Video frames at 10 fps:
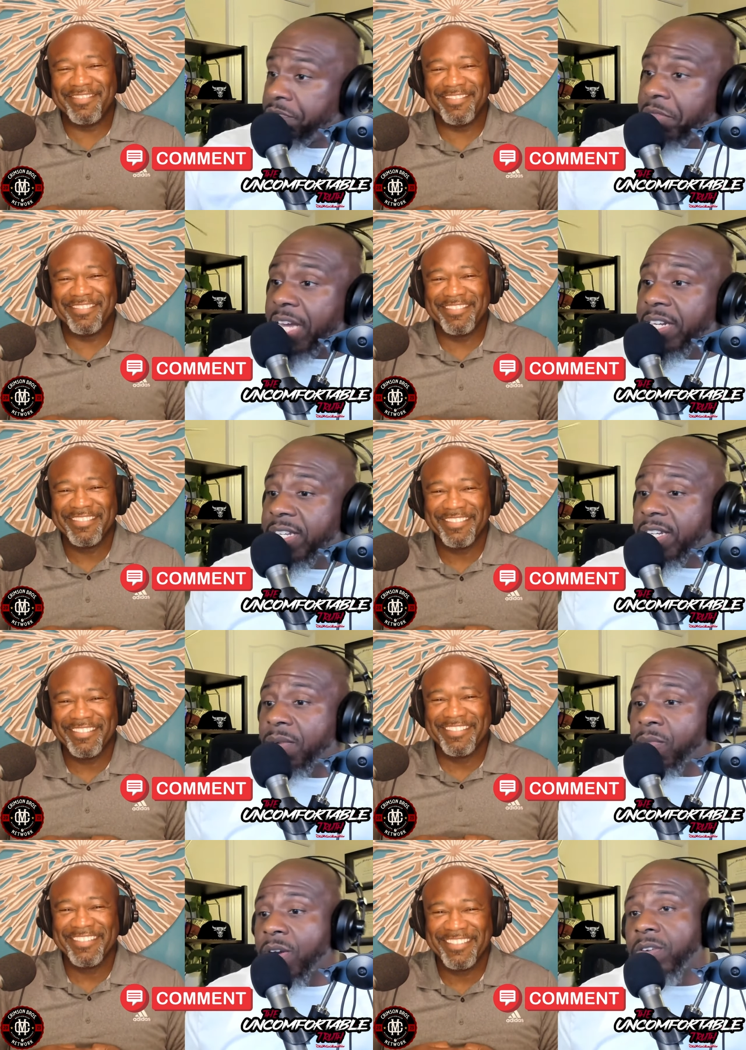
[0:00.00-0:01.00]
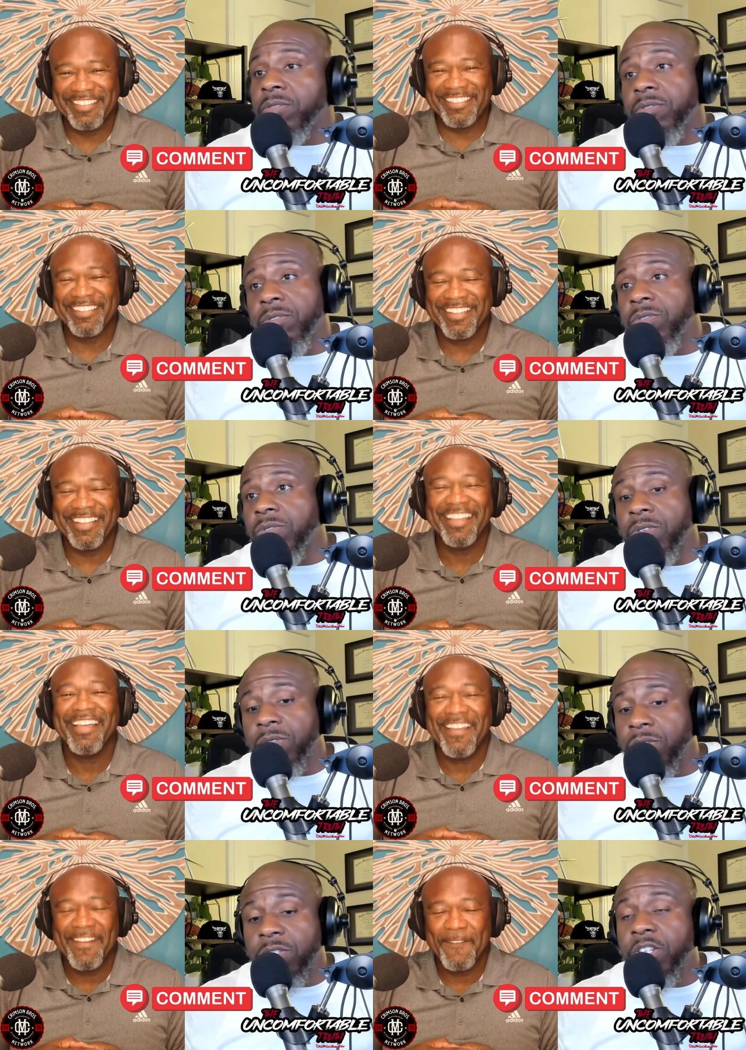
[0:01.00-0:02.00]
Speaker 1: they did something wrong, you
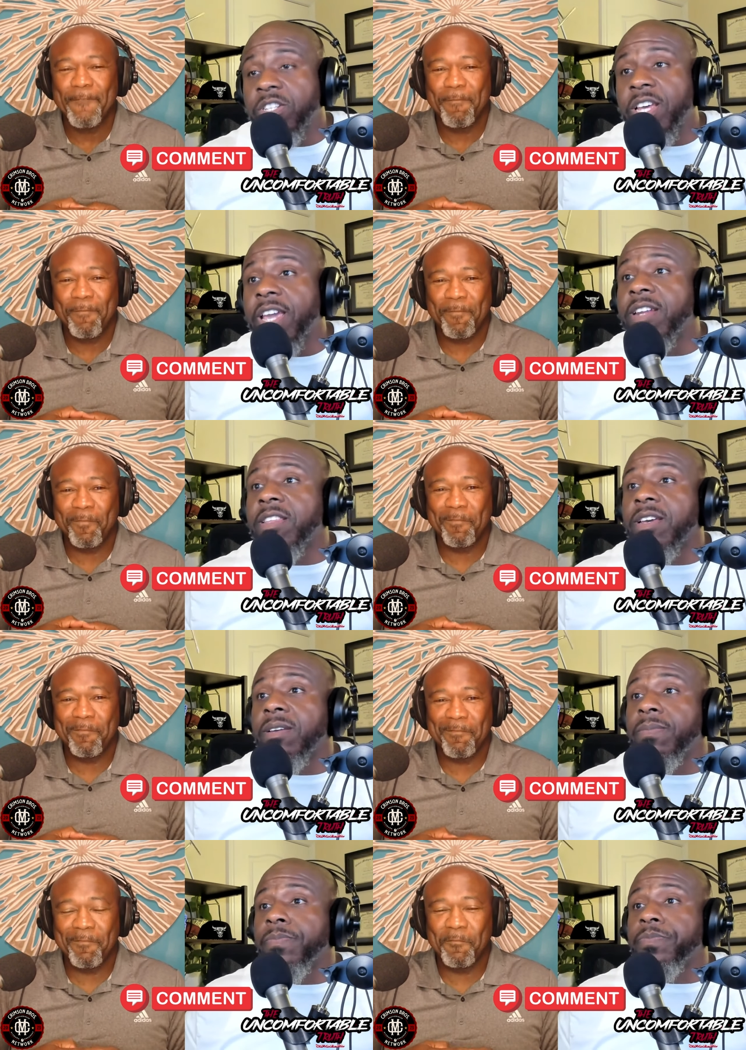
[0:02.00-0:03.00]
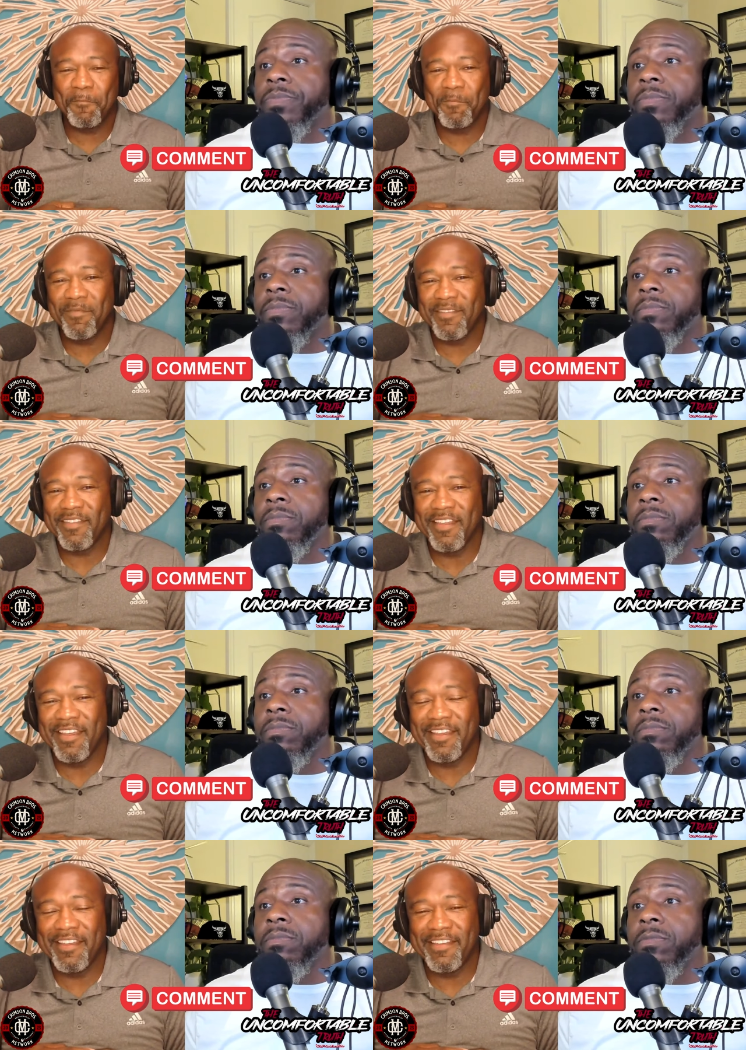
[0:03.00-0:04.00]
shouldn't say anything.
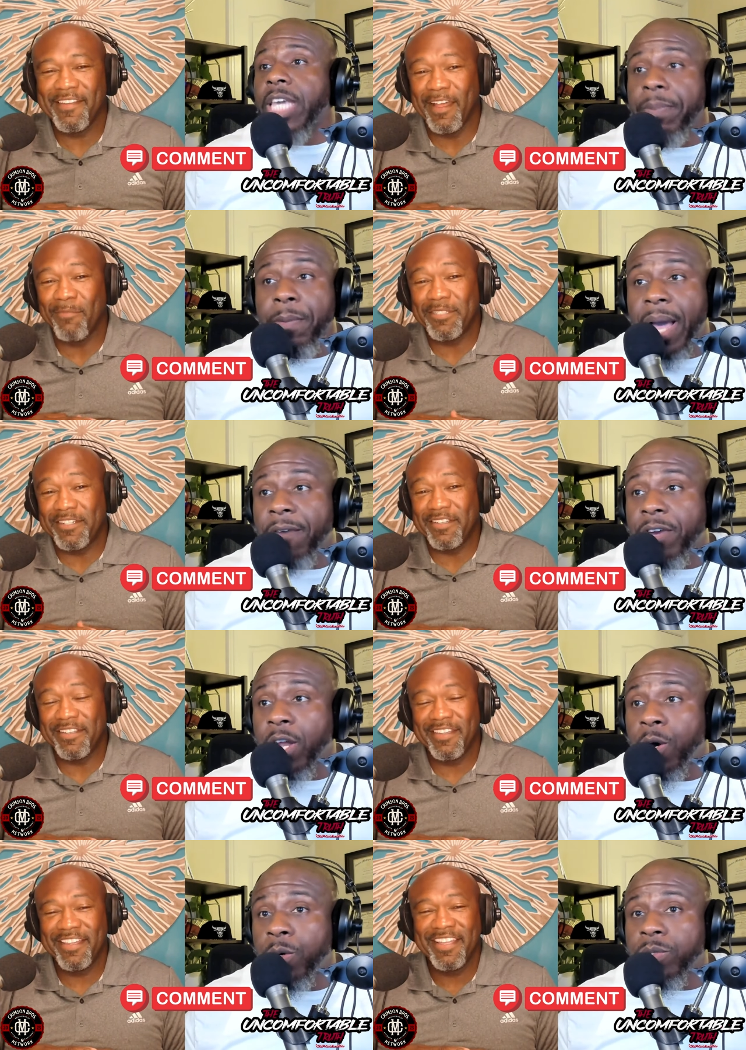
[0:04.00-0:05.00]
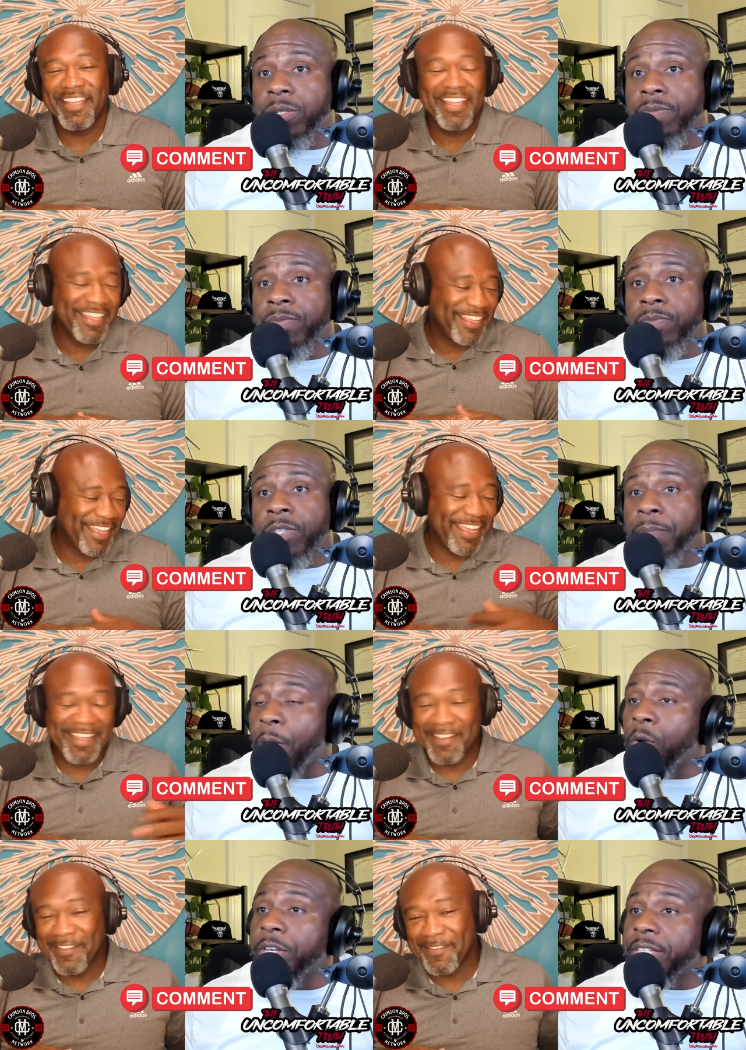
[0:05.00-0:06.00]
Speaker 2: Hey, Keep I'm your a, mouth
Speaker 1: closed. Hey.
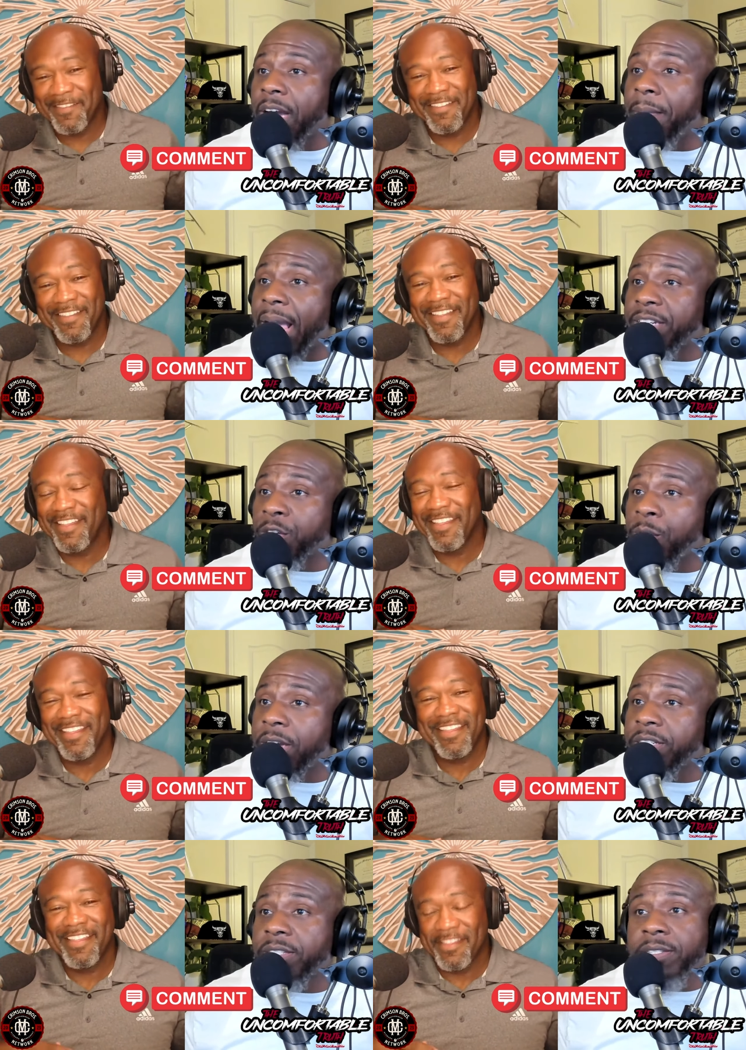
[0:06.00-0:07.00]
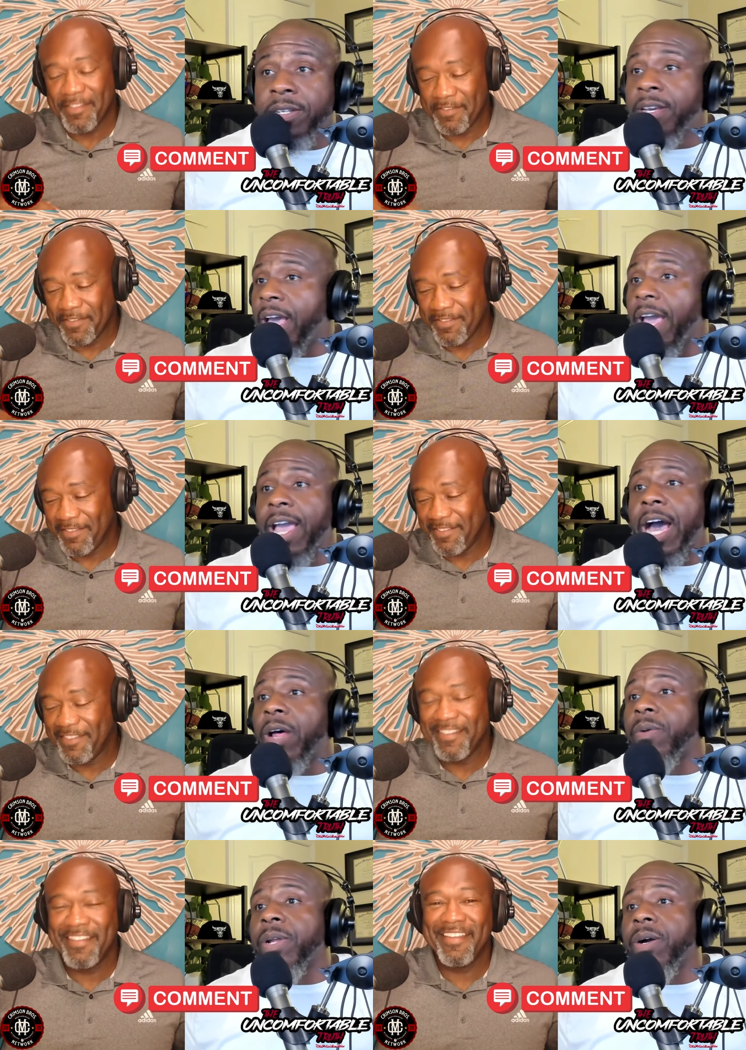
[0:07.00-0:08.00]
Police come asking questions. Hey,
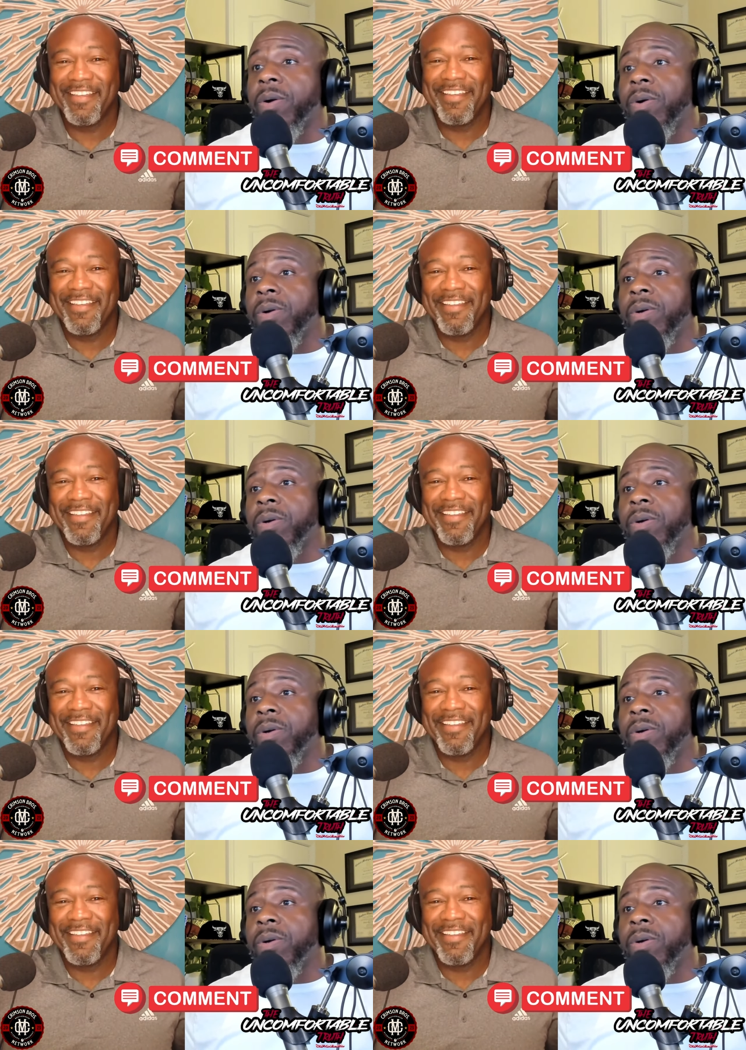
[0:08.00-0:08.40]
I don't know.